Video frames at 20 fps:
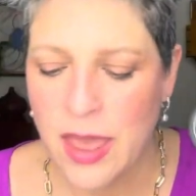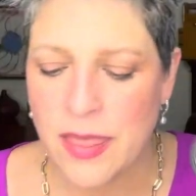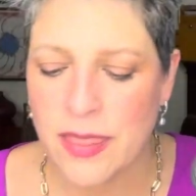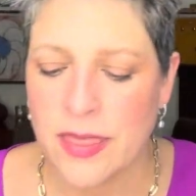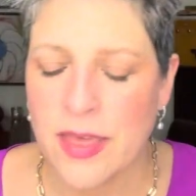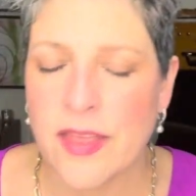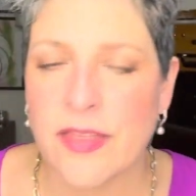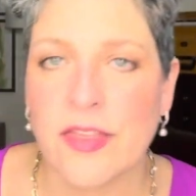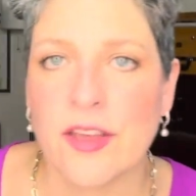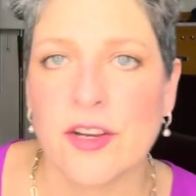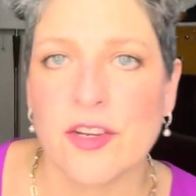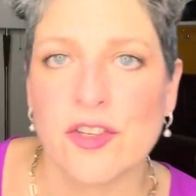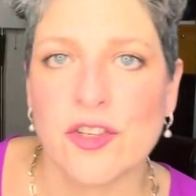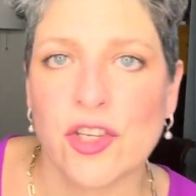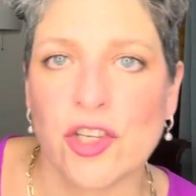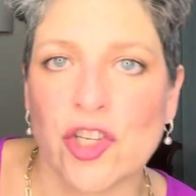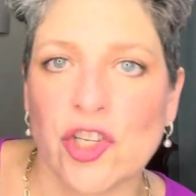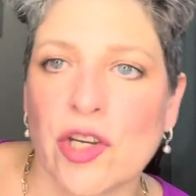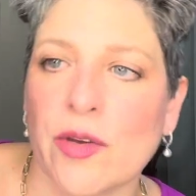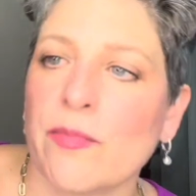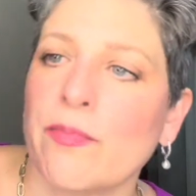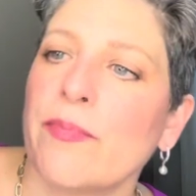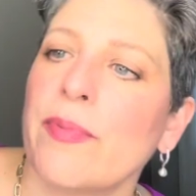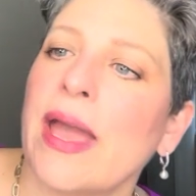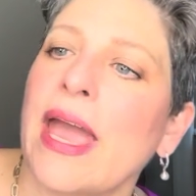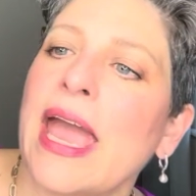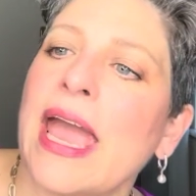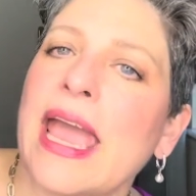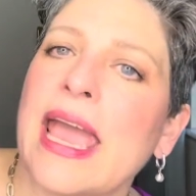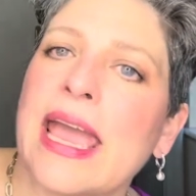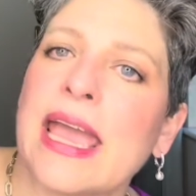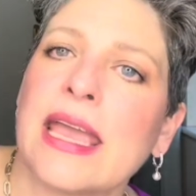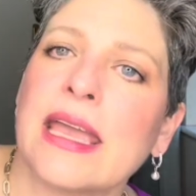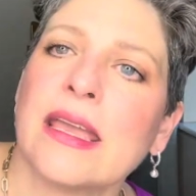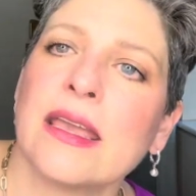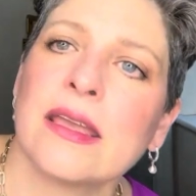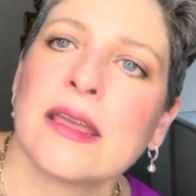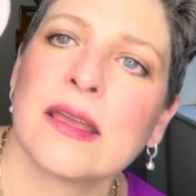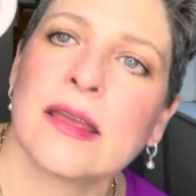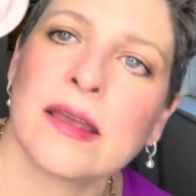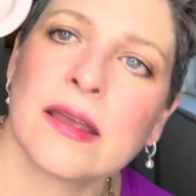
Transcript: Then there's the champagne,